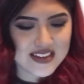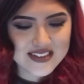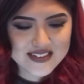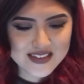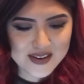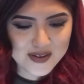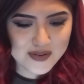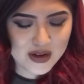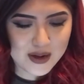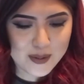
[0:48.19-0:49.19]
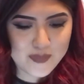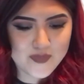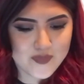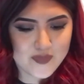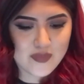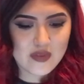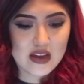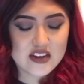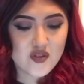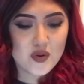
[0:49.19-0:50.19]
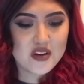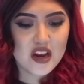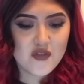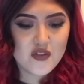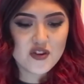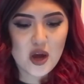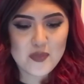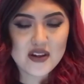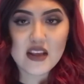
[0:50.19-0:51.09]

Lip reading: So I just wrote down a few topics